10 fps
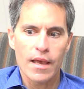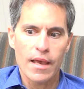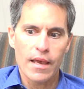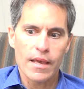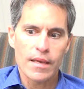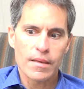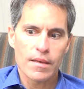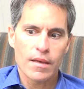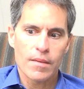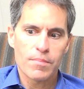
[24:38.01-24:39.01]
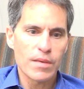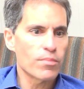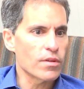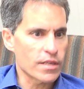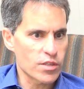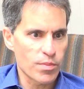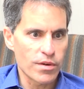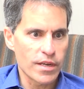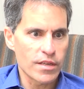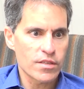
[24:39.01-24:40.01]
a people
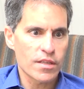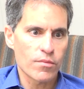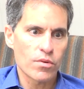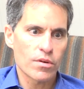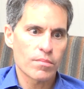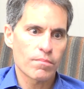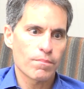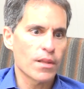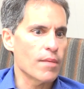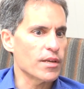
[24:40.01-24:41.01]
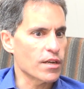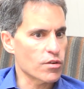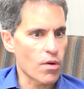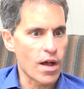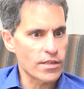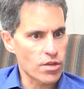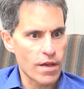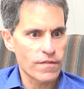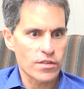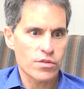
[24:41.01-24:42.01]
experience that we're plumbing across
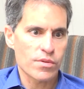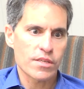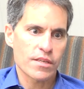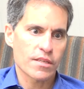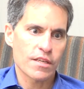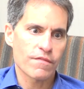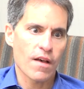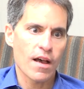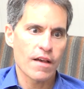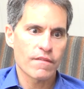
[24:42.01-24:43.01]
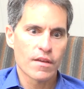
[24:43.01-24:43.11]
Office 365